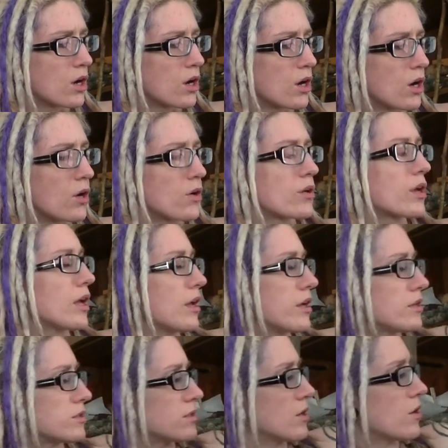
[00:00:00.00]

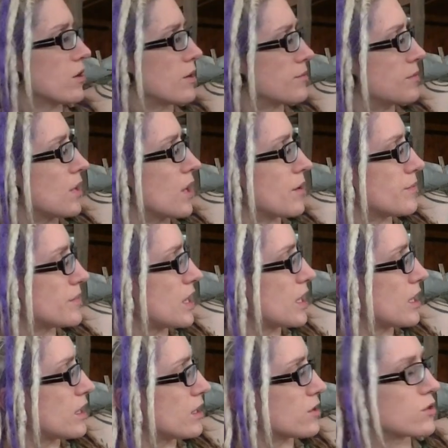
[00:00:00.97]
Okay, so I'm
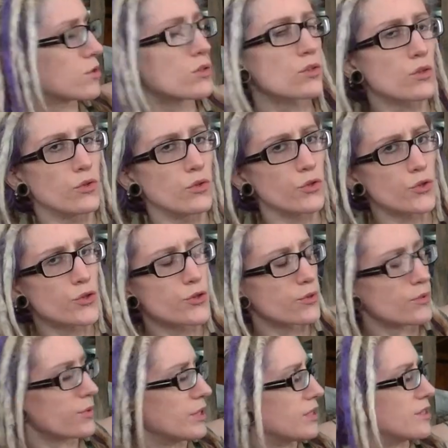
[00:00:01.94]
taking
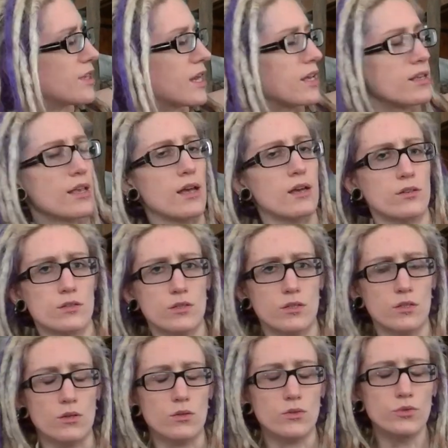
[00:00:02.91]
2 a day now.
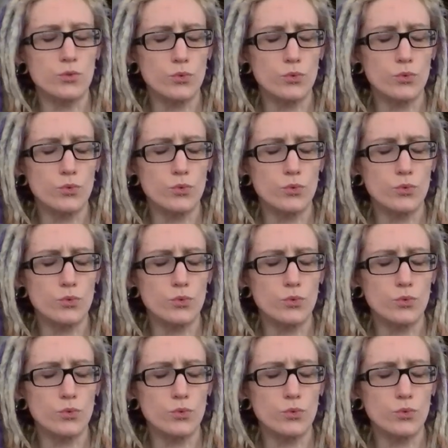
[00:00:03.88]
So all